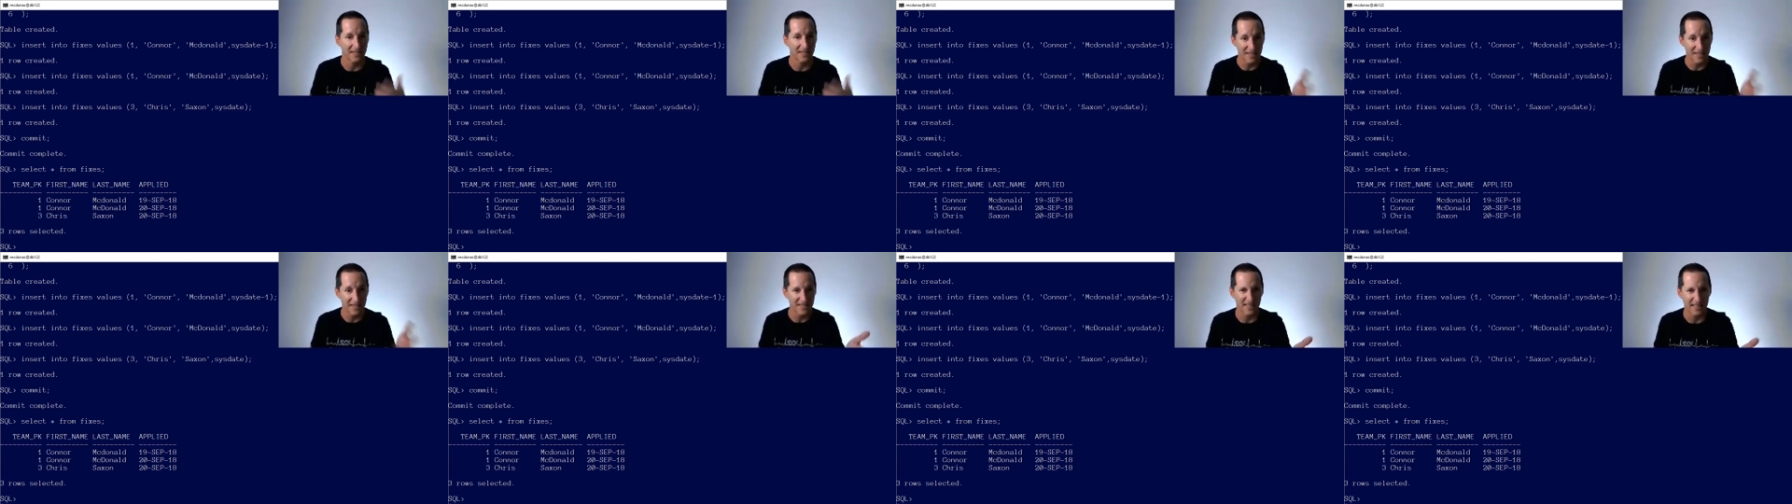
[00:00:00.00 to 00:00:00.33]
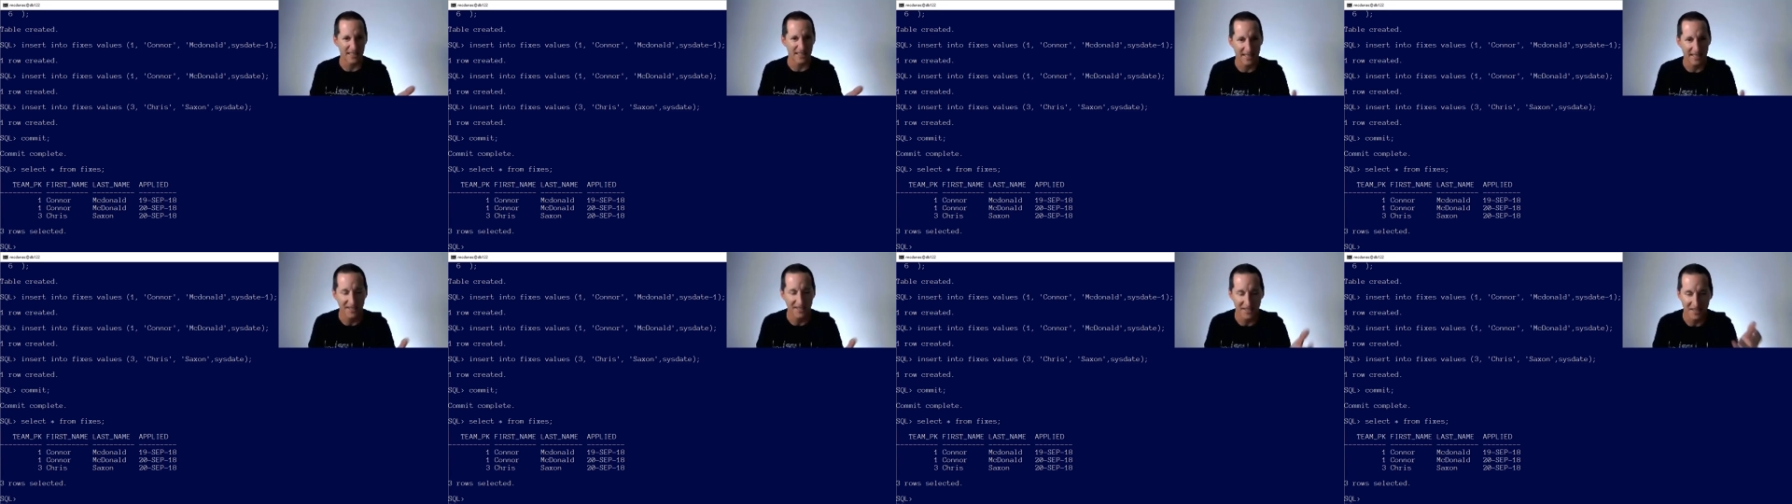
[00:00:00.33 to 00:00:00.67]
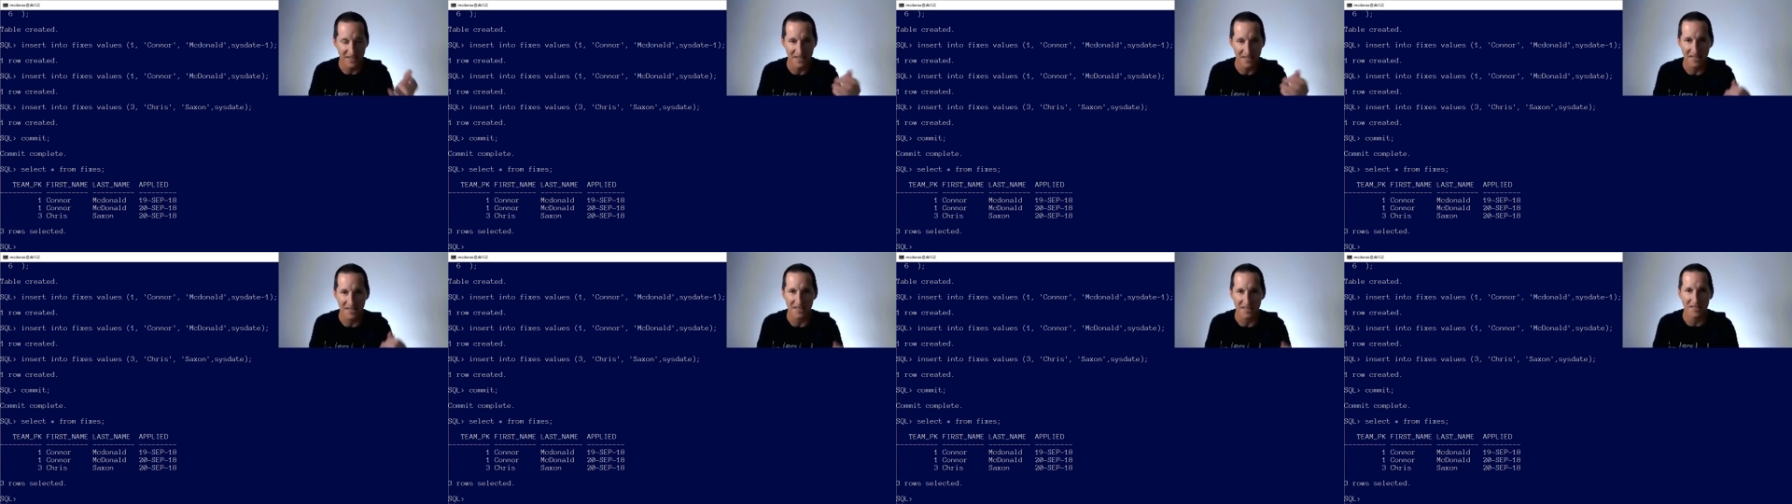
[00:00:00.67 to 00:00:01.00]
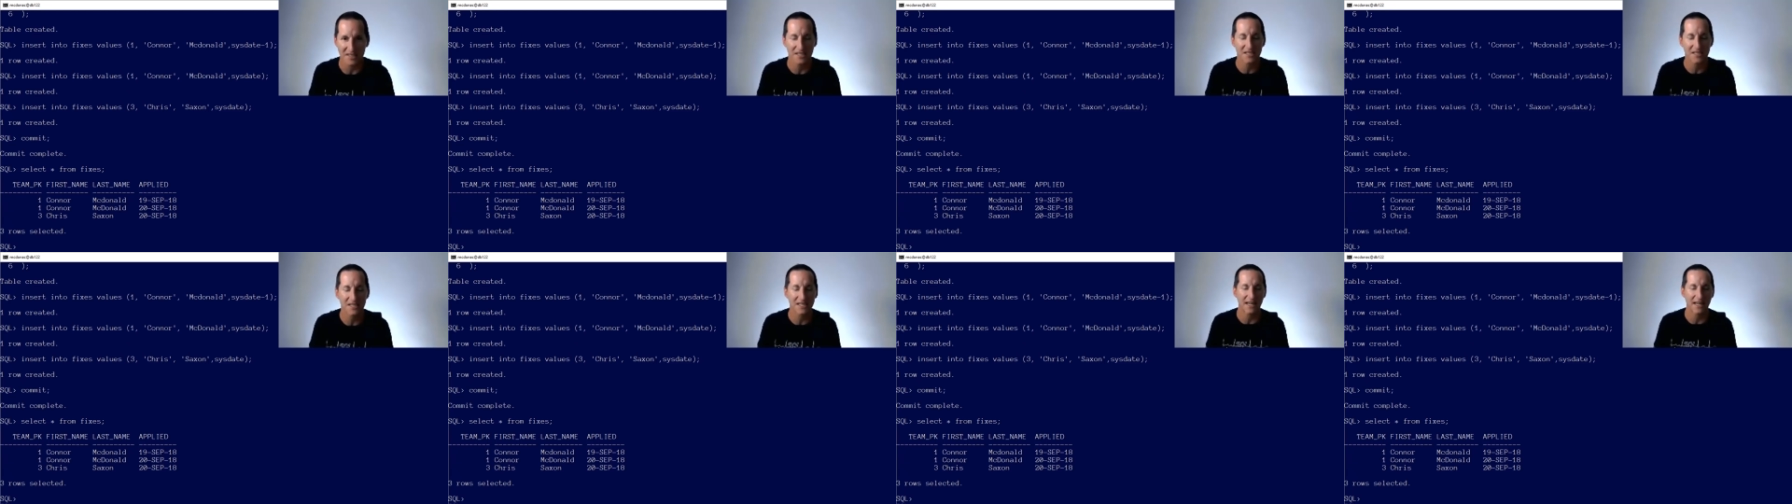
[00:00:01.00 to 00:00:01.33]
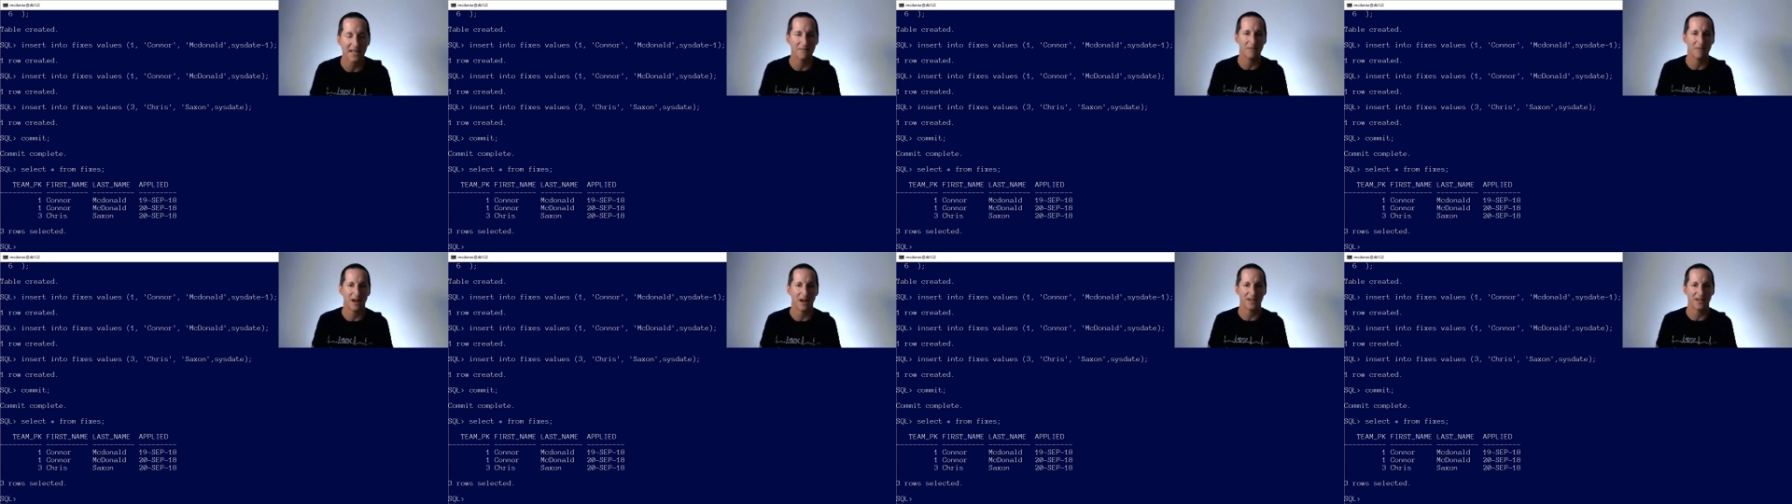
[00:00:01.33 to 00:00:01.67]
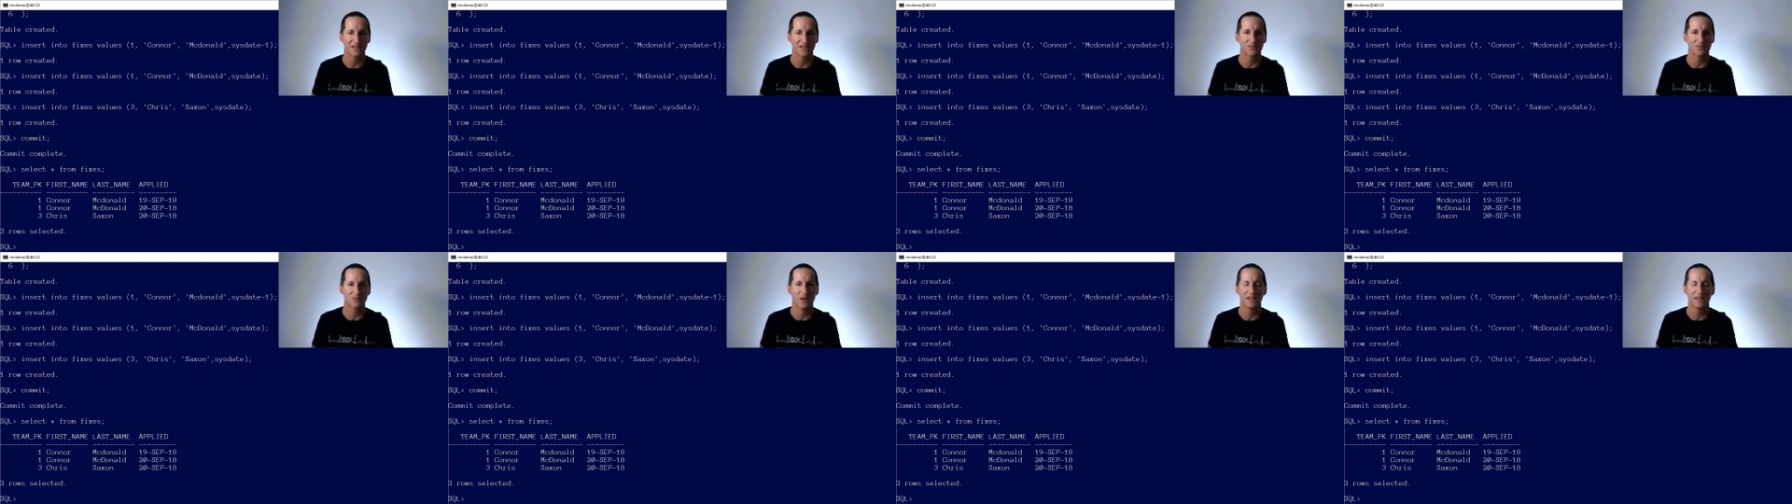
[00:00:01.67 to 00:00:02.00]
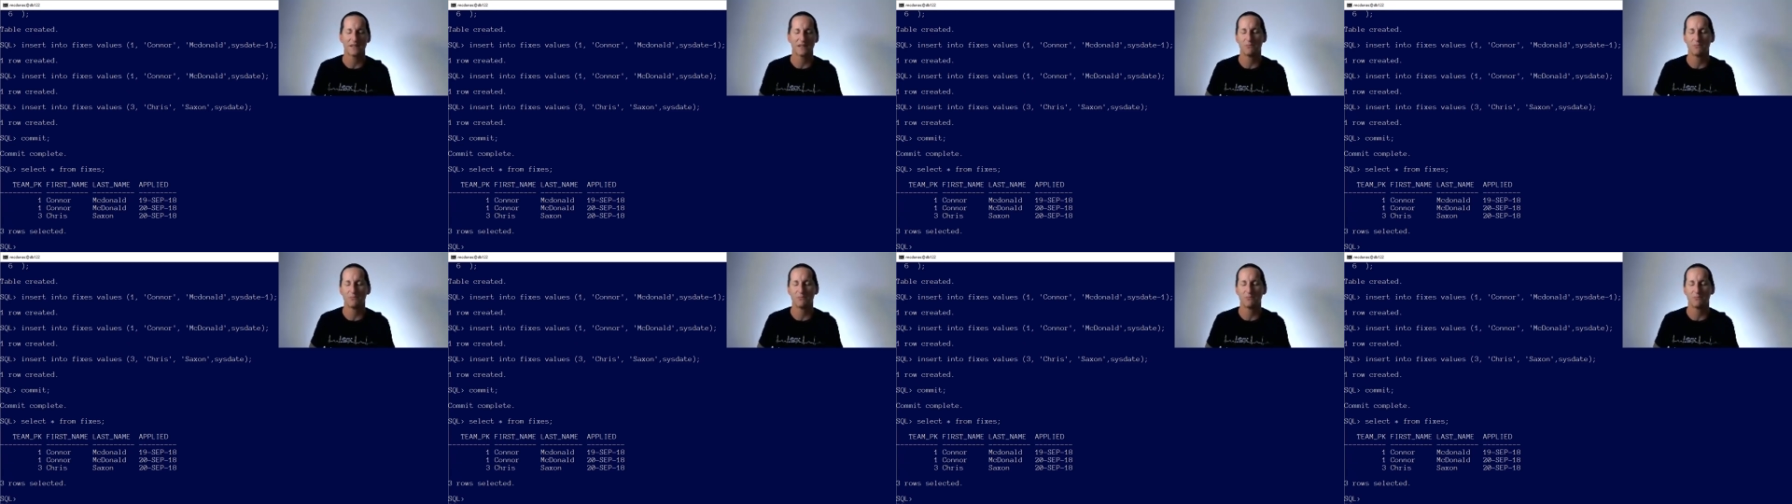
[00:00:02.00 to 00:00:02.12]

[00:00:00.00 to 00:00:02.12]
yesterday. You can see sysdate minus one.